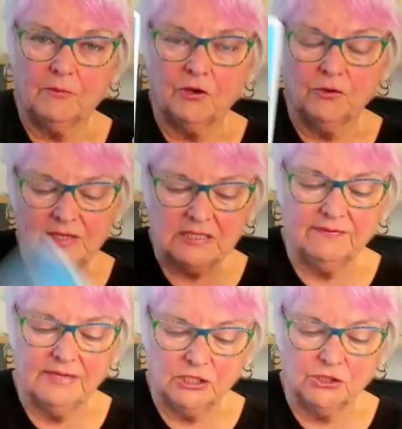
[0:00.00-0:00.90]
We've got
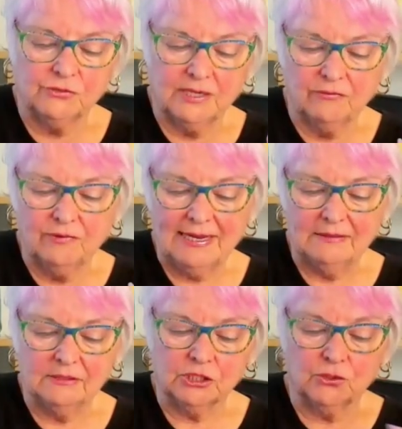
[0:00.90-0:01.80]
this victory
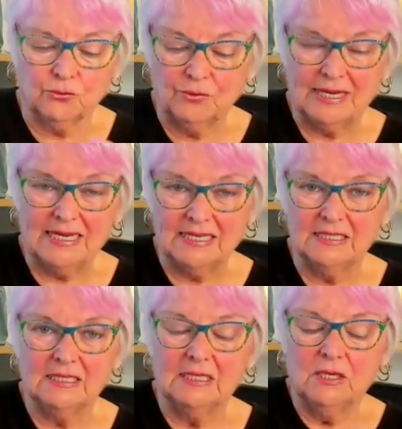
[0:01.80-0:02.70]
around career,
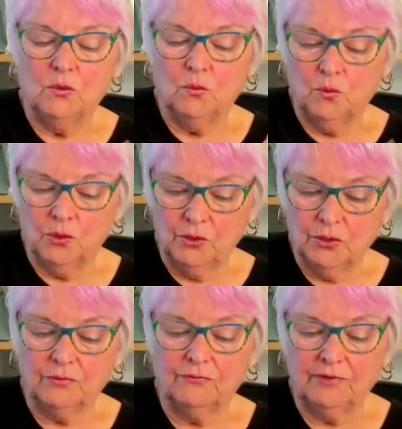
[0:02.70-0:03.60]

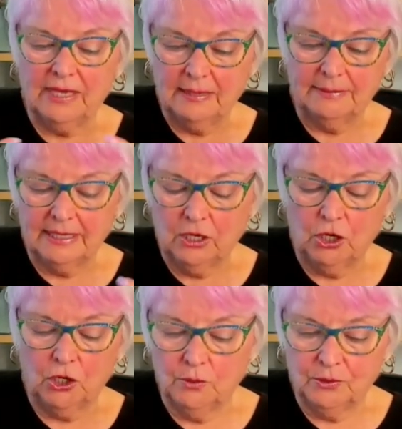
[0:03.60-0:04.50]
work, family,
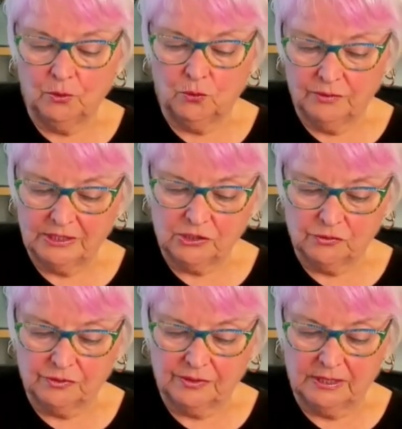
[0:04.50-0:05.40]
home, and all this
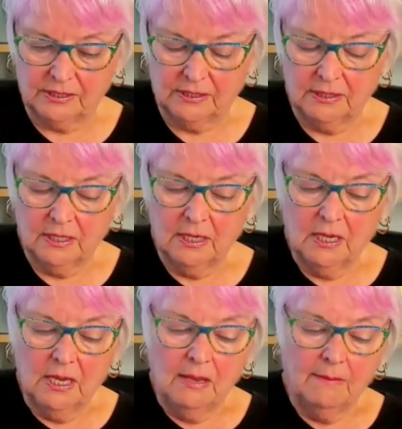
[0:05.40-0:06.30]
sort of thing.
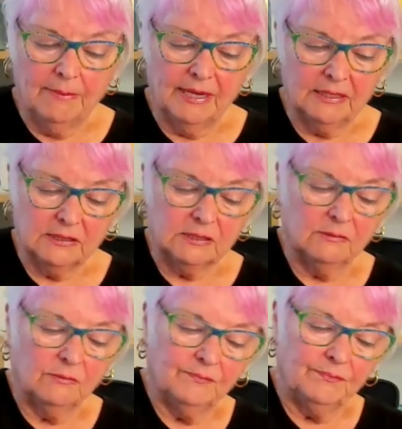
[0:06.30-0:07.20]
But
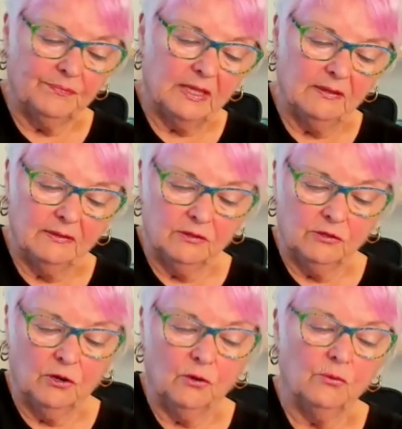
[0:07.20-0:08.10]

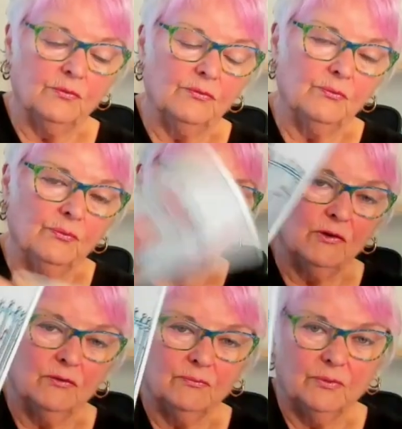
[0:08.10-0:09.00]

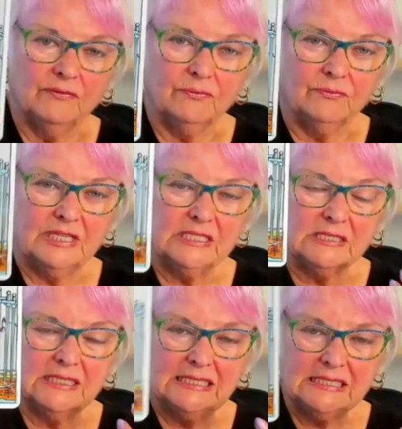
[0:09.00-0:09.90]
we've
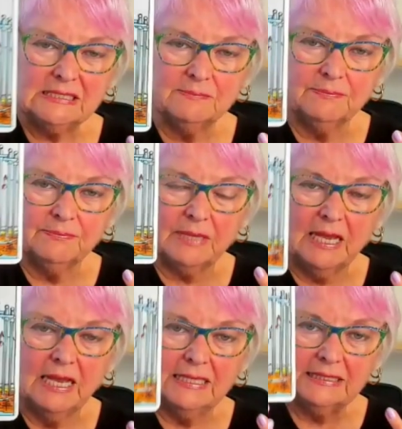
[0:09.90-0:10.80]
this
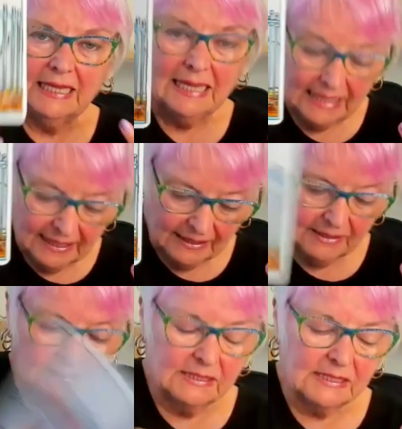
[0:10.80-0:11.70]
card
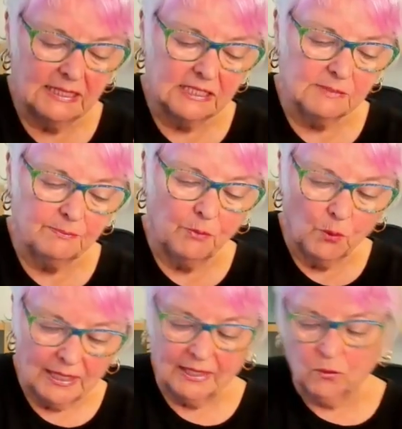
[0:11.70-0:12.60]
here is
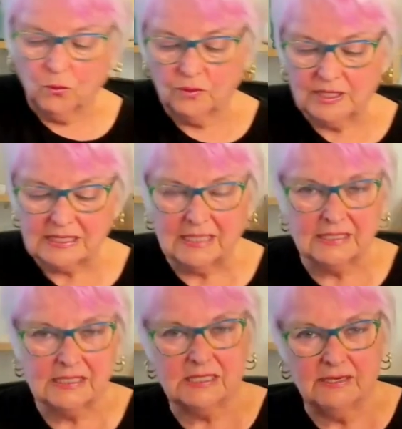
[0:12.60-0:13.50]
spoiling all this
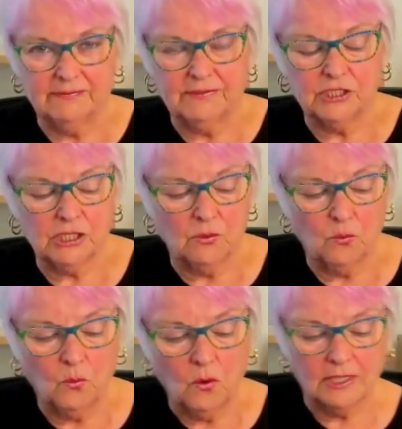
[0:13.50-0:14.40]
other stuff. And so
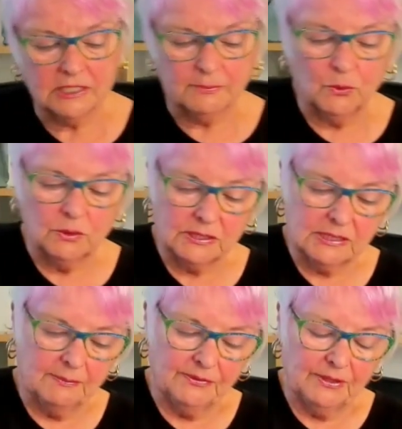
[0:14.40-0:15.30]
why spoil
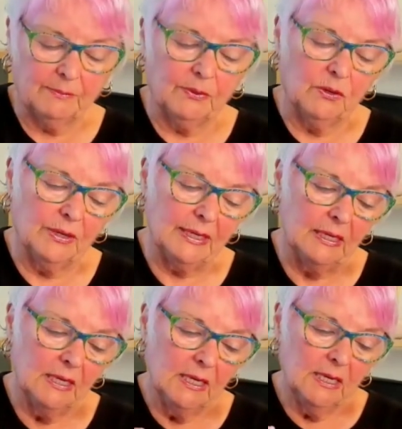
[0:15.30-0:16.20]
something
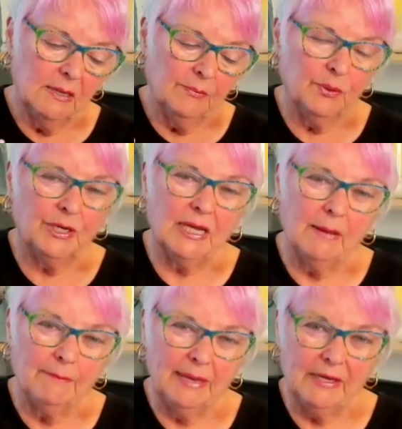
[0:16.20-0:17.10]
by putting
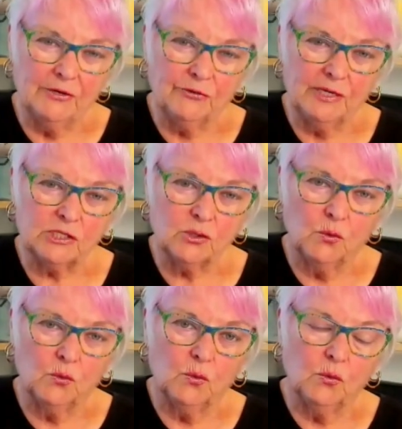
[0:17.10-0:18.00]
up boundaries
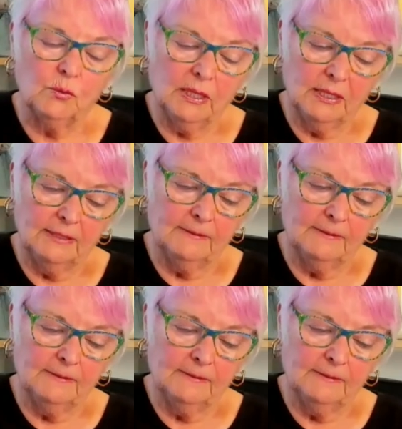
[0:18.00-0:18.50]
or